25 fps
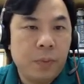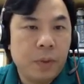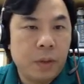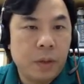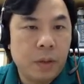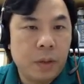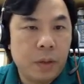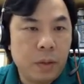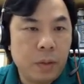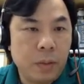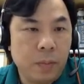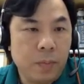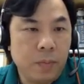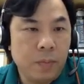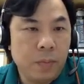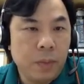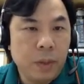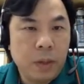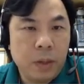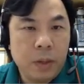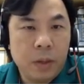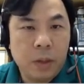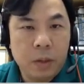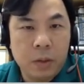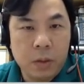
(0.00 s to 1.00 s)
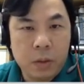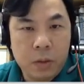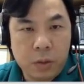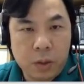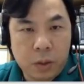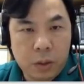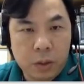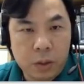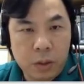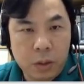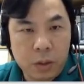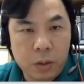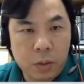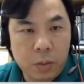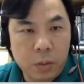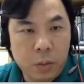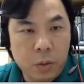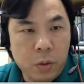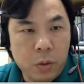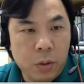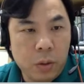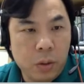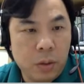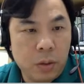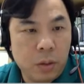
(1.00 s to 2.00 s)
Okay, now the structure is
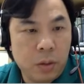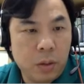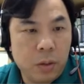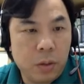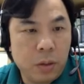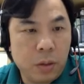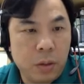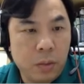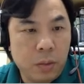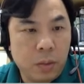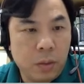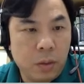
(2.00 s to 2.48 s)
more or less the same.